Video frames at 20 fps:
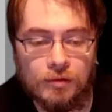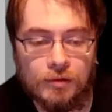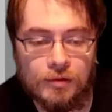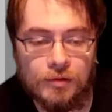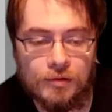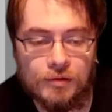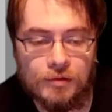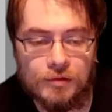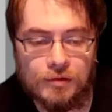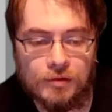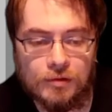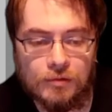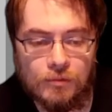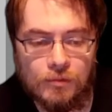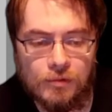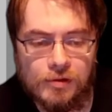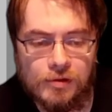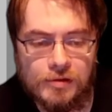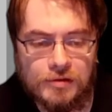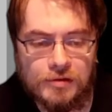is one
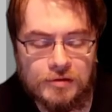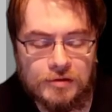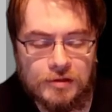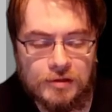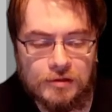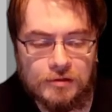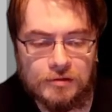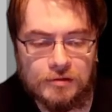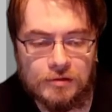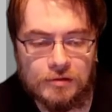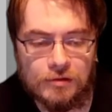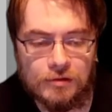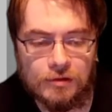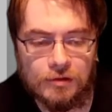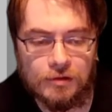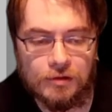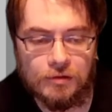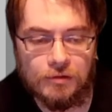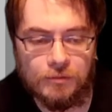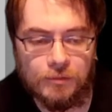of the seas there. I
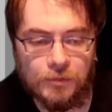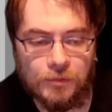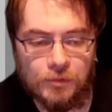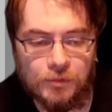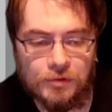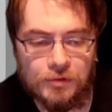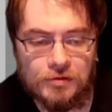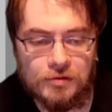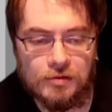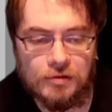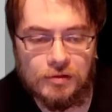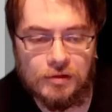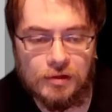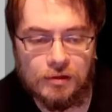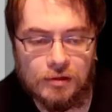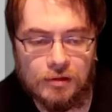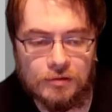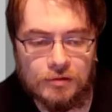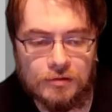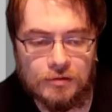can't remember what sea that
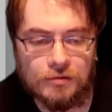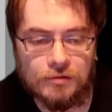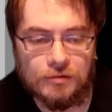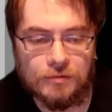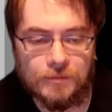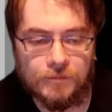is.